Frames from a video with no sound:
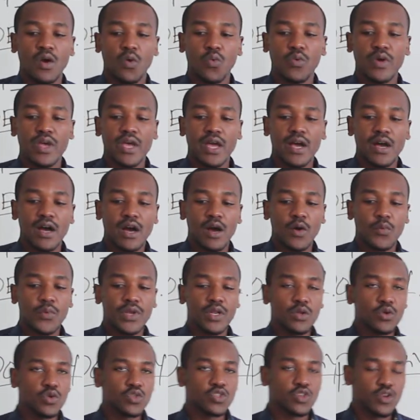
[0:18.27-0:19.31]
where
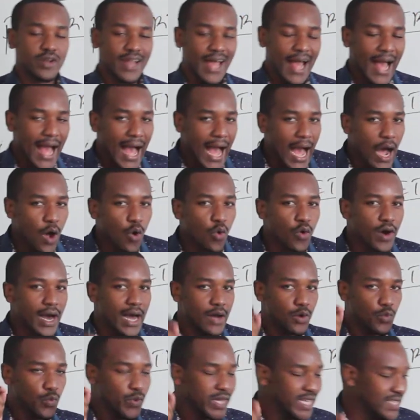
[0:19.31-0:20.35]
we looked on how
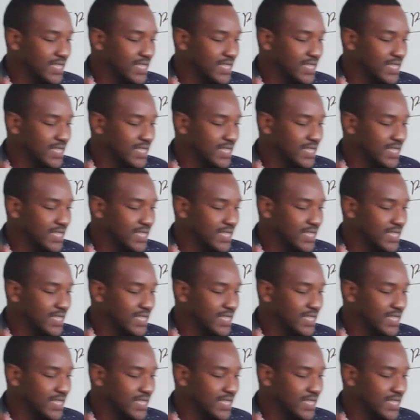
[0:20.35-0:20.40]
are we